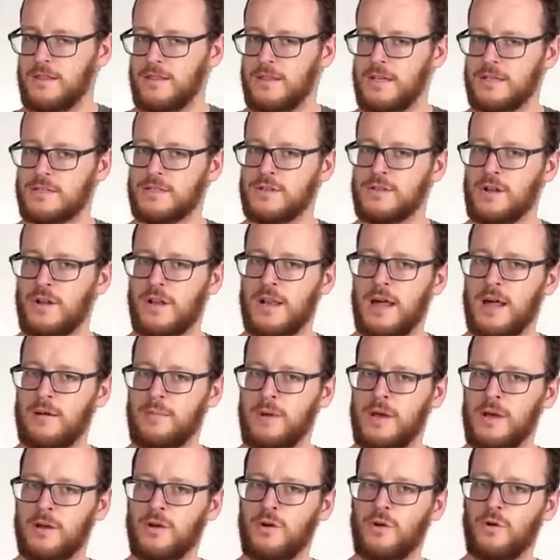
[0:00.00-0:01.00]
This is not allowed to
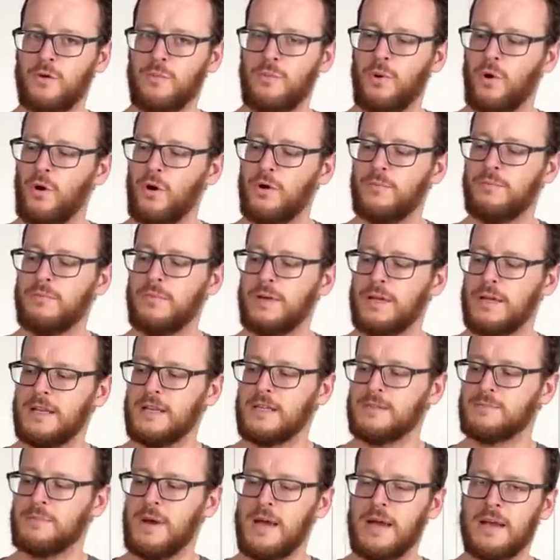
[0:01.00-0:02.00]
be a cold port. It
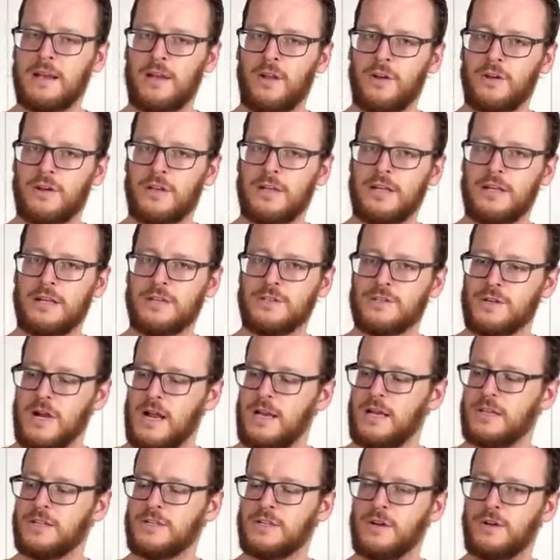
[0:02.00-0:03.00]
is made locally in
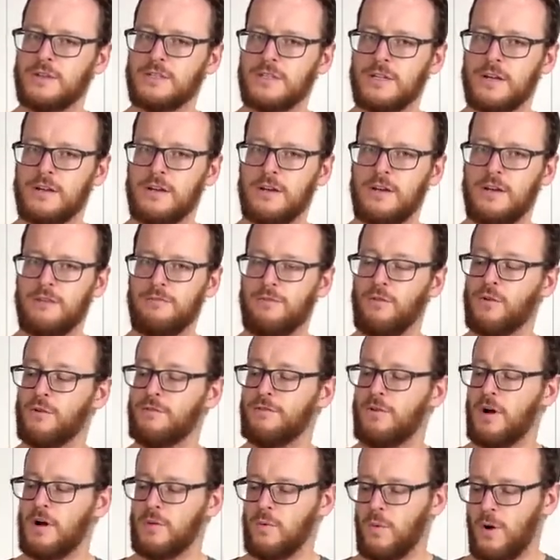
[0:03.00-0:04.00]
Australia, so it's a, a
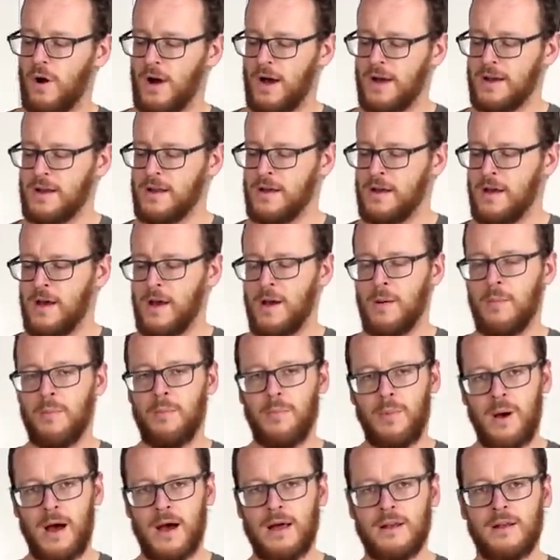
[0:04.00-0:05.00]
fortified wine
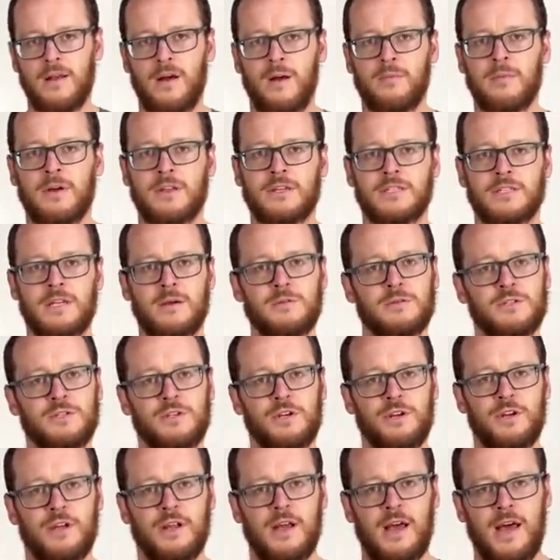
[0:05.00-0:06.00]
but I'm gonna
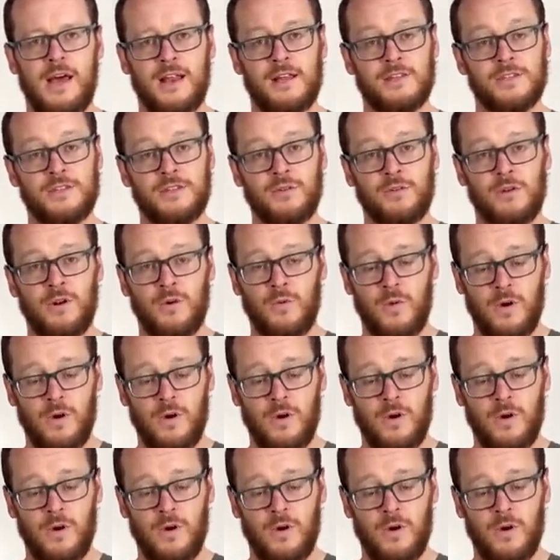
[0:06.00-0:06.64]
substitute it and it's still gonna